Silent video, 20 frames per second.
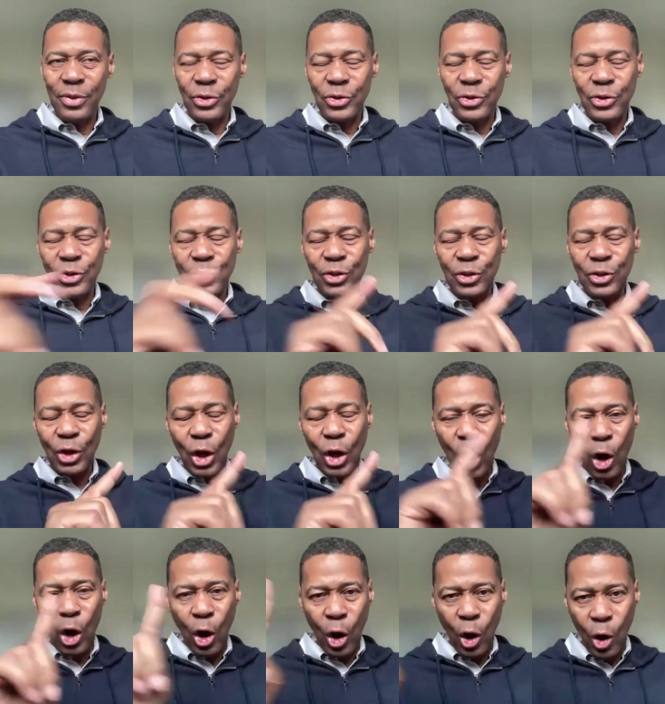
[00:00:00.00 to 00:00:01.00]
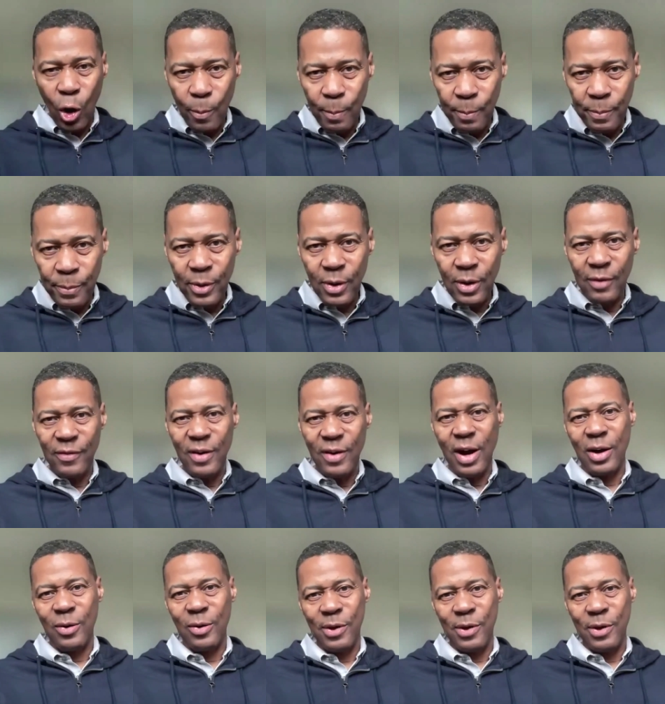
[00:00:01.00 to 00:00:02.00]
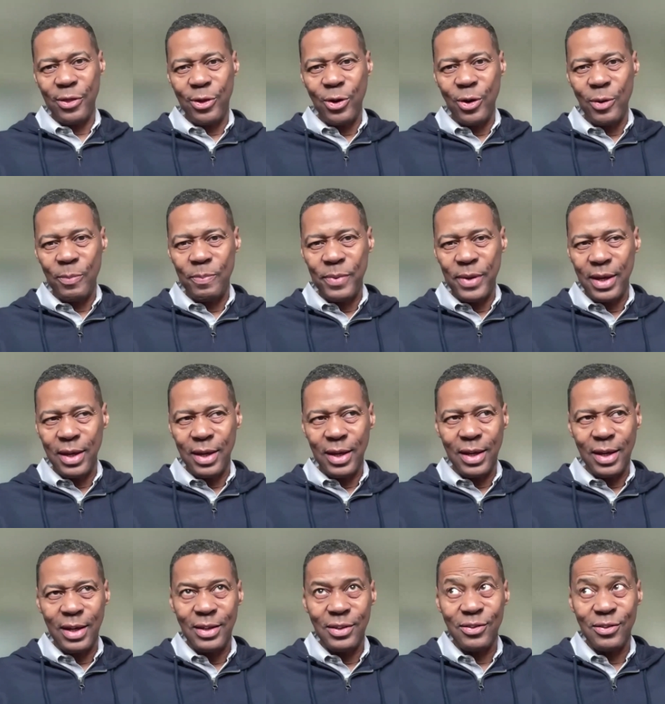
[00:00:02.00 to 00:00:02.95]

the scope of aromatherapy